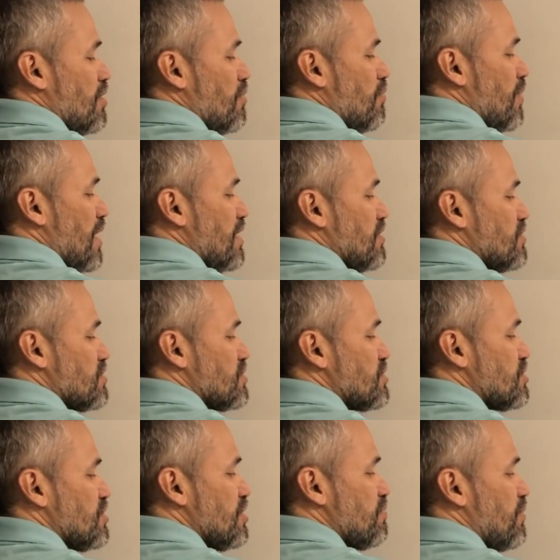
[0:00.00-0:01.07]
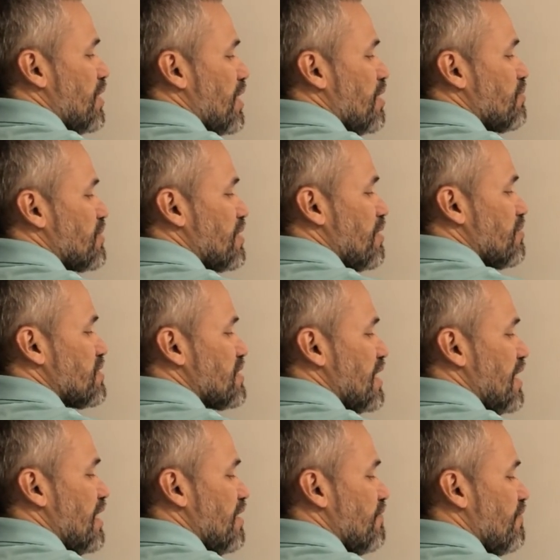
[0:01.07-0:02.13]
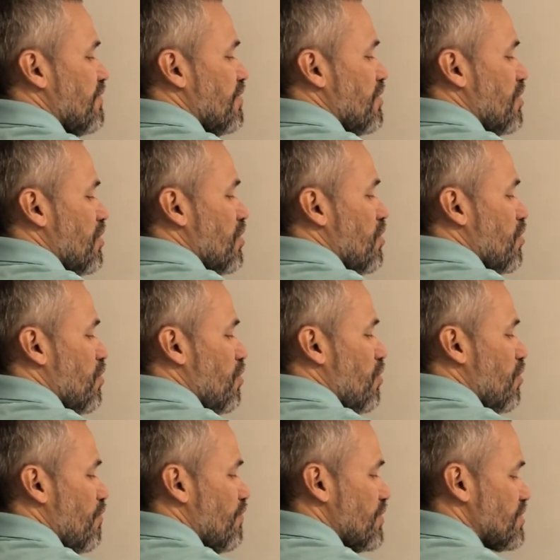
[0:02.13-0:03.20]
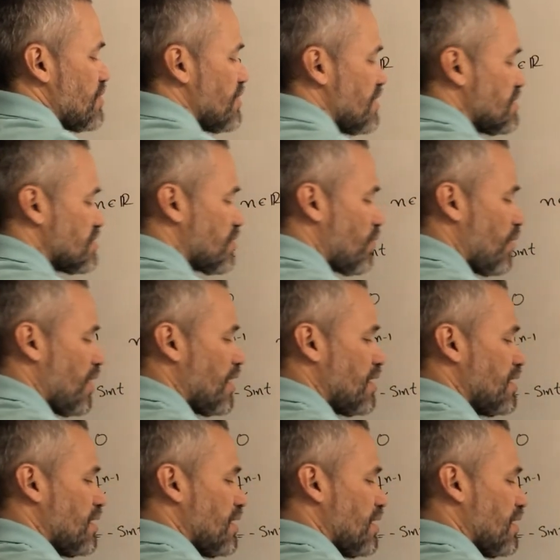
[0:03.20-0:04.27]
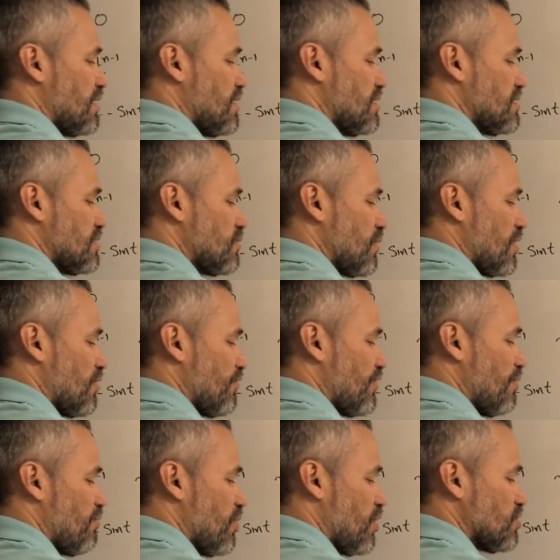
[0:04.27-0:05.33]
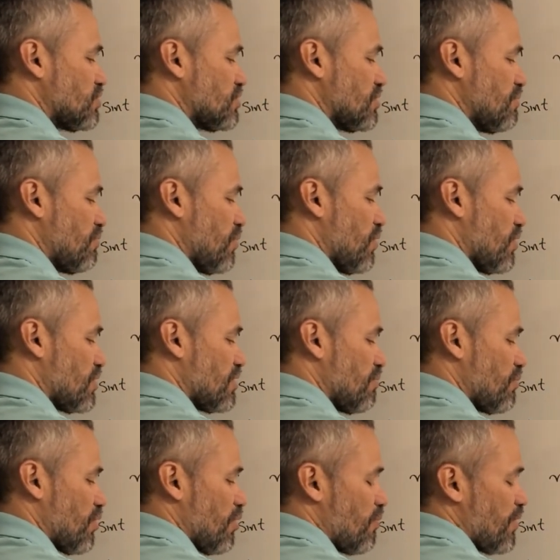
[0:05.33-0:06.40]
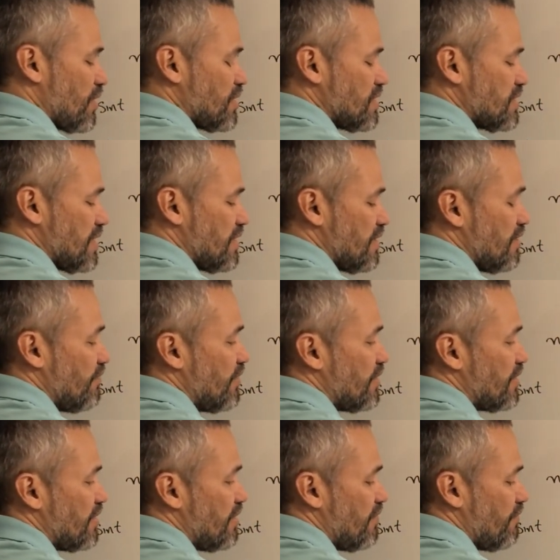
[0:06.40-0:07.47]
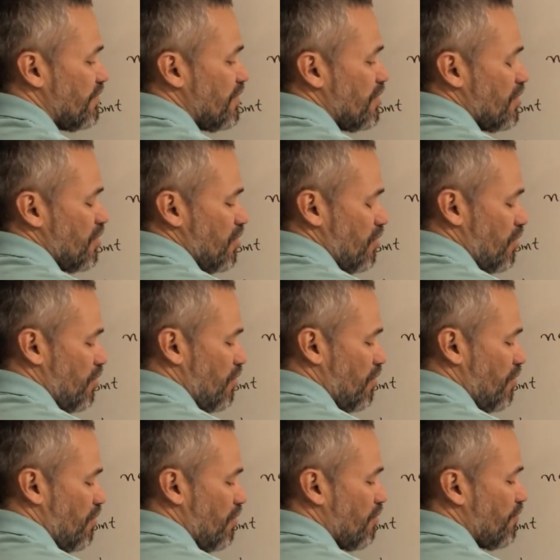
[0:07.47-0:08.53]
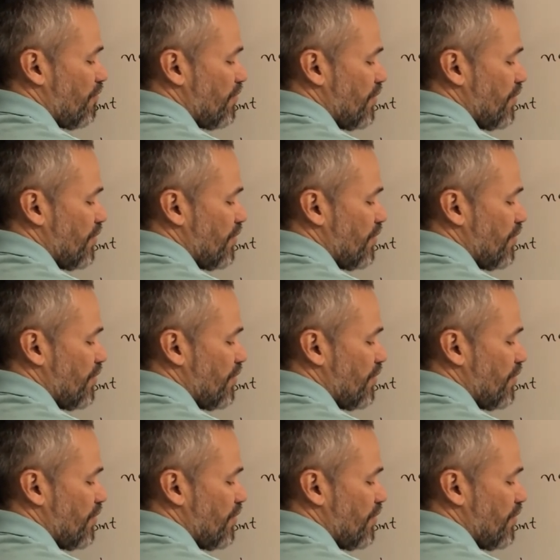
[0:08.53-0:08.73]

minus g prime times f over g squared. And this is one of the most important properties, the derivative of